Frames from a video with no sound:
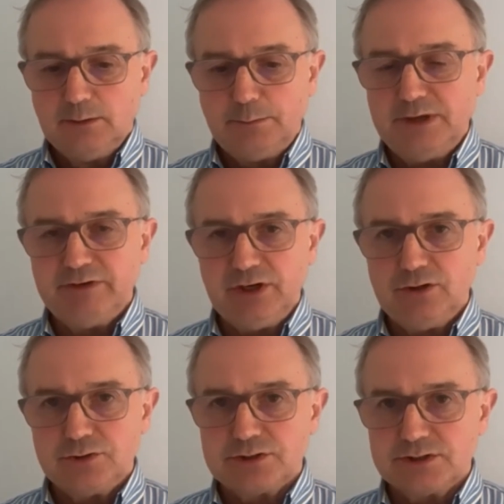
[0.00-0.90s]
bit of a
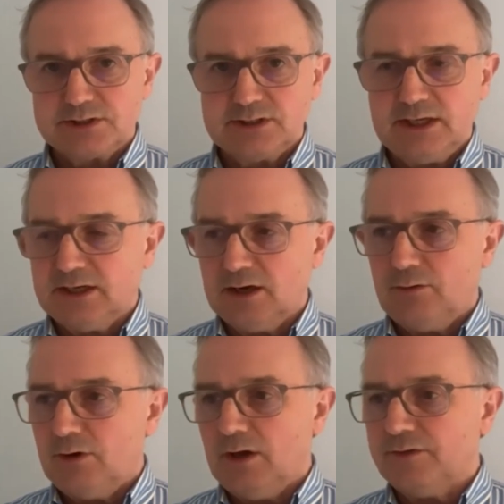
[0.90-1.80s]
nuisance, and they go
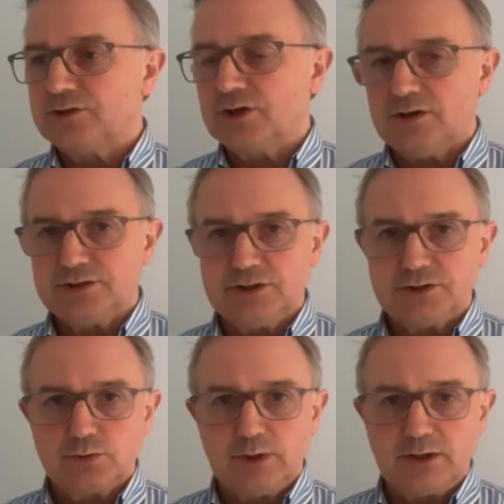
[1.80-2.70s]
rather charging you
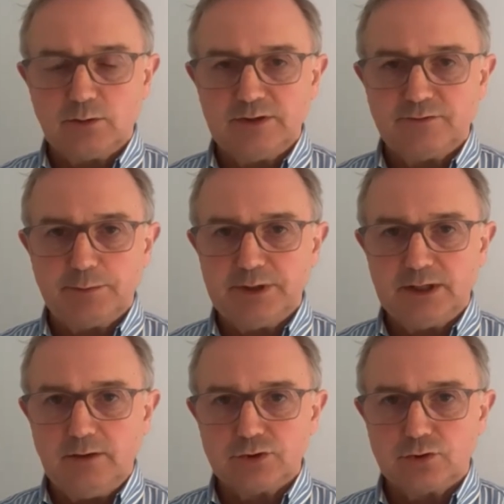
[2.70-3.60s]
20 quid for being
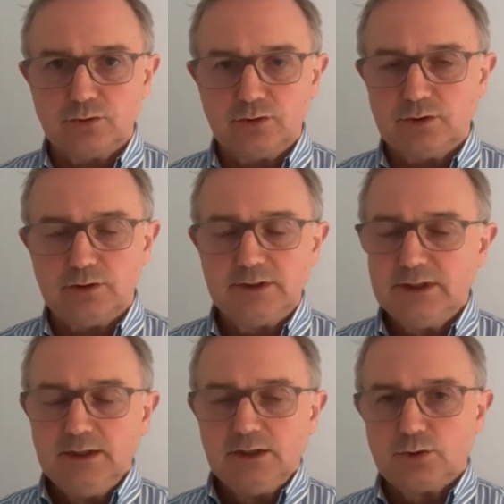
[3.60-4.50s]
overdrawn or
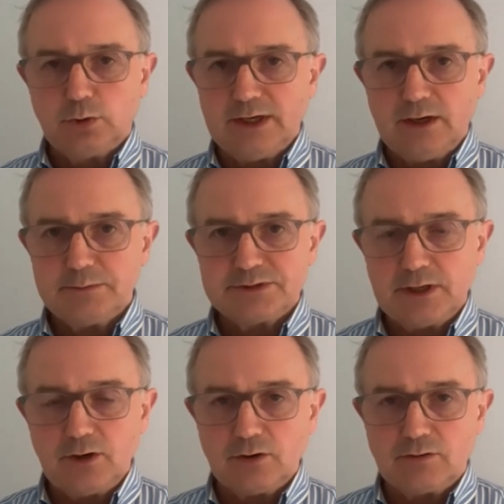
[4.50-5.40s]

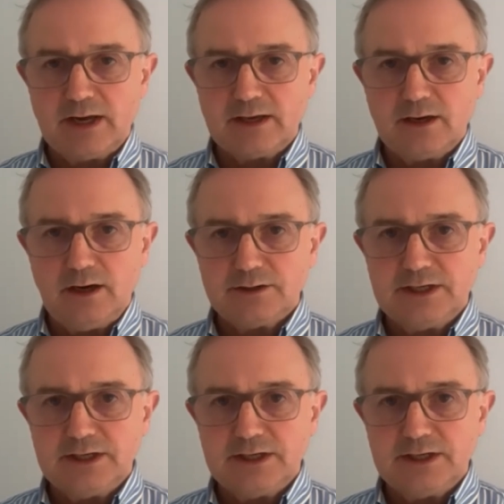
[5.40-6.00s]
29% on a credit card.